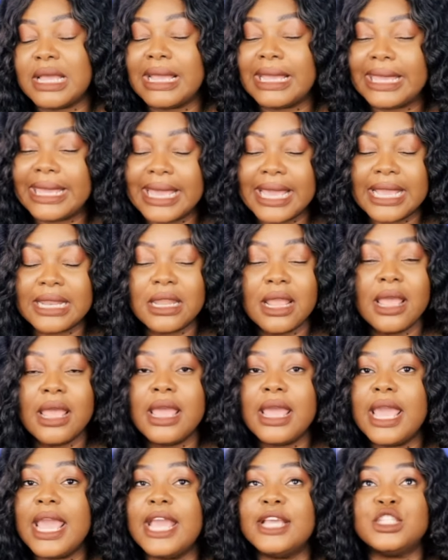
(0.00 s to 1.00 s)
Again,
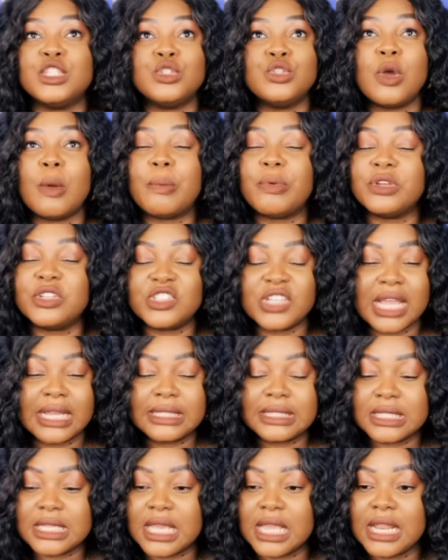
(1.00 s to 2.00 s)
it's not
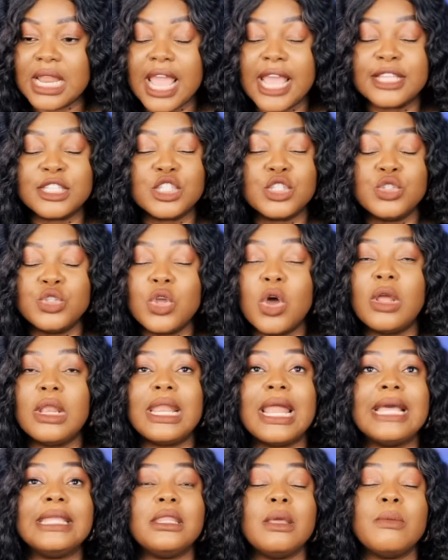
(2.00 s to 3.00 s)
projecting, it's not
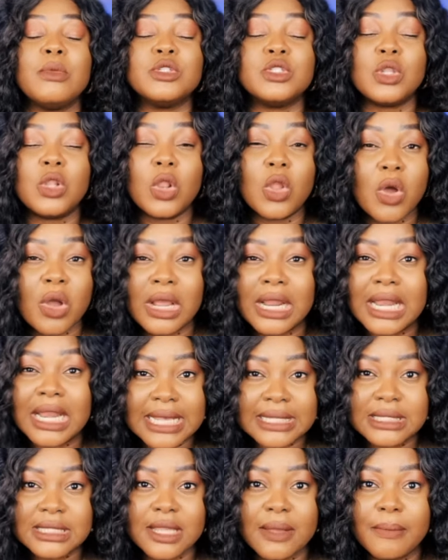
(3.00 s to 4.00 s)
like the most
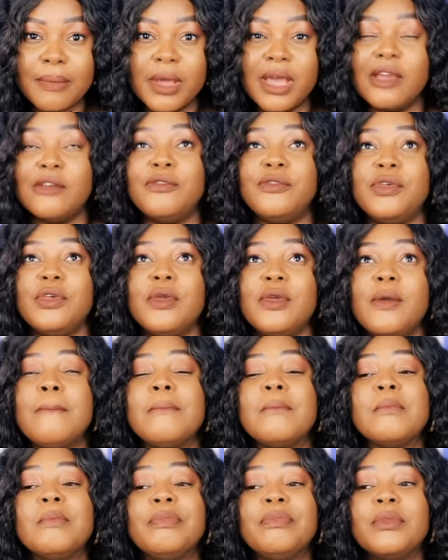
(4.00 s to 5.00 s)
long-lasting perfume.
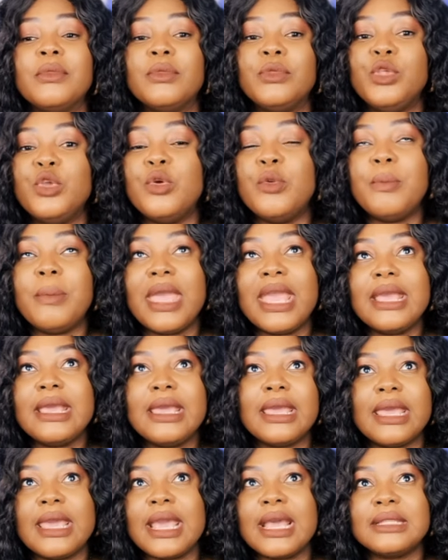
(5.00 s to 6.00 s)
You may
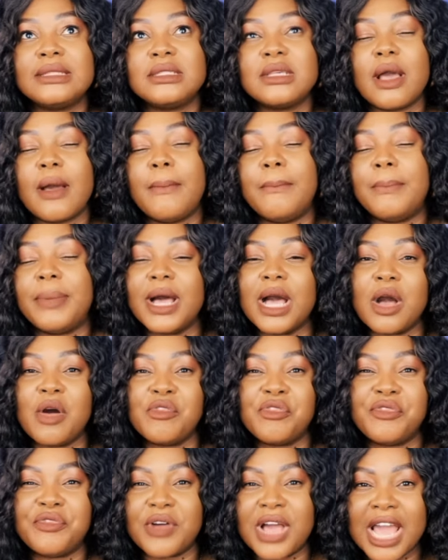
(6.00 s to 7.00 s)
get
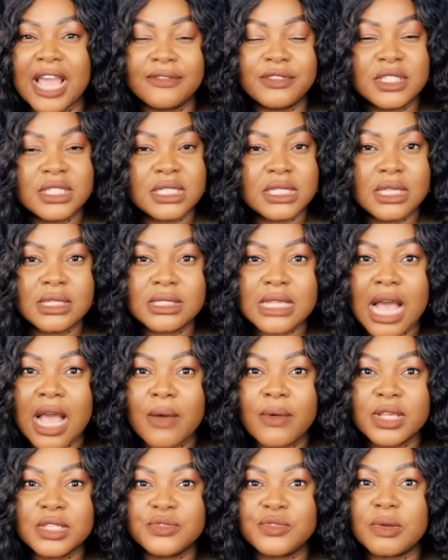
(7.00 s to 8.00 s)
about 5 to 6
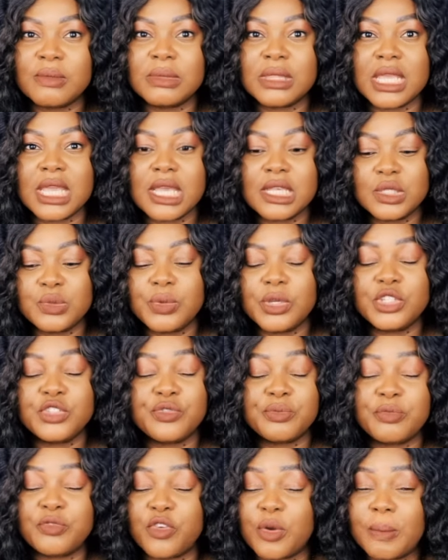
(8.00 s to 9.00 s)
hours from this, which
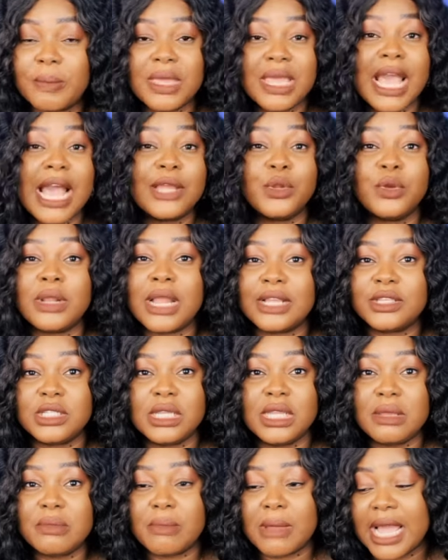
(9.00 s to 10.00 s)
for me, I don't
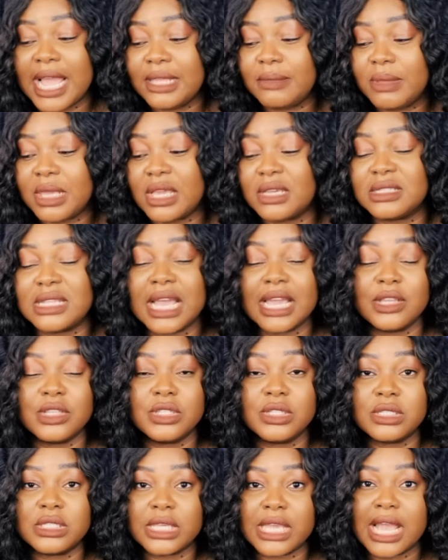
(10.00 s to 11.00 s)
actually mind, because I can
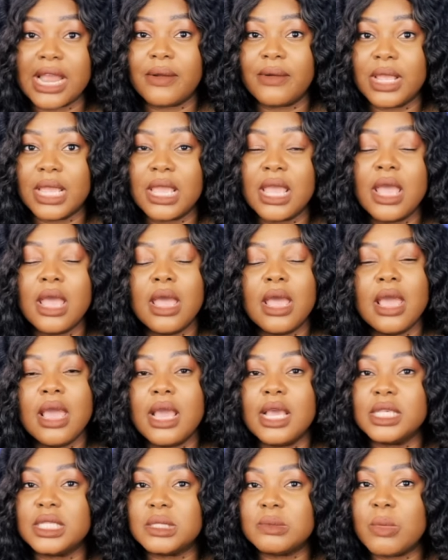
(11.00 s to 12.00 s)
just carry
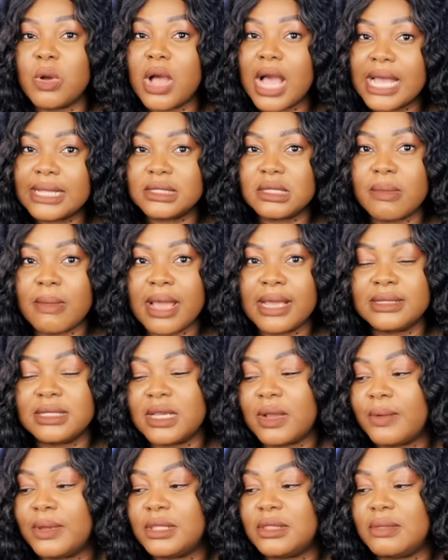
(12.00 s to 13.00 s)
a small
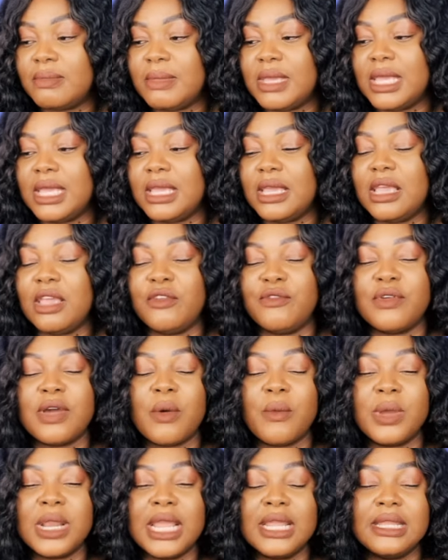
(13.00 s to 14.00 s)
atomizer with me if I
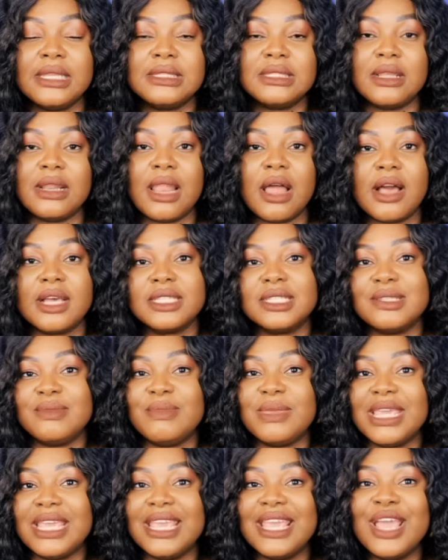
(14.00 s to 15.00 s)
wanted it to last
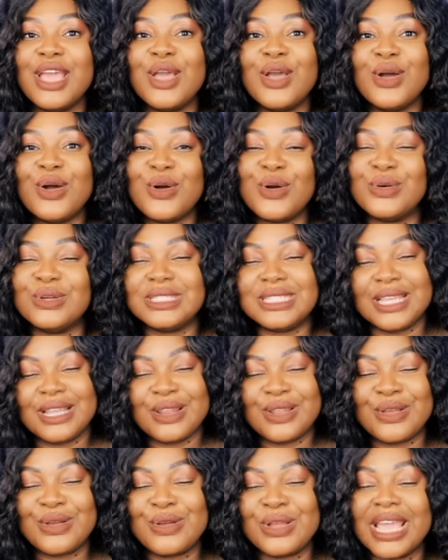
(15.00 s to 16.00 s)
me all day
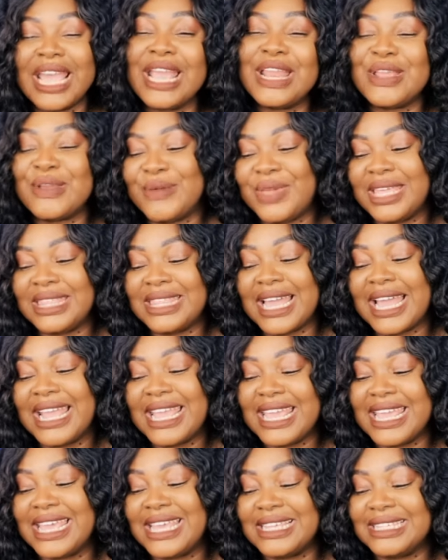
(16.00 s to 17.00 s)
long. Anyway, that
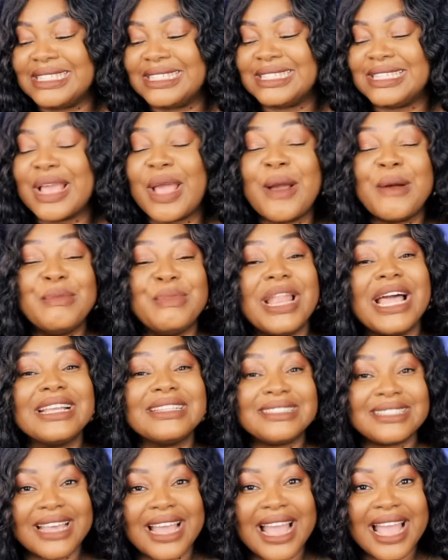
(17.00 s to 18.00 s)
is
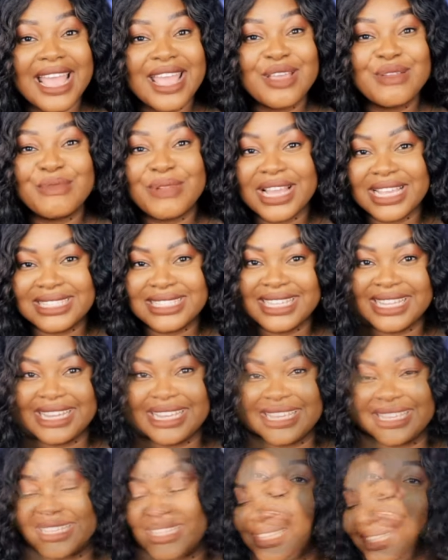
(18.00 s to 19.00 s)
Black Tie by
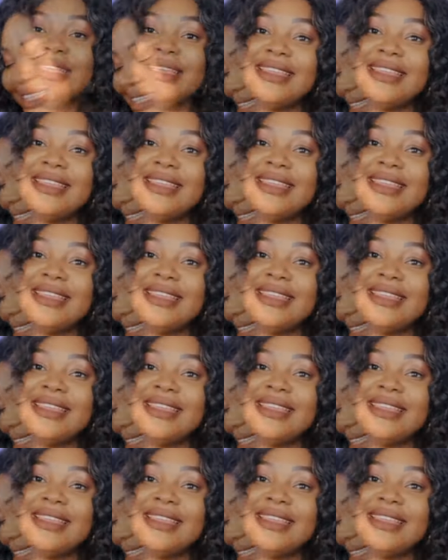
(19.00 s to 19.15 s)
Celine.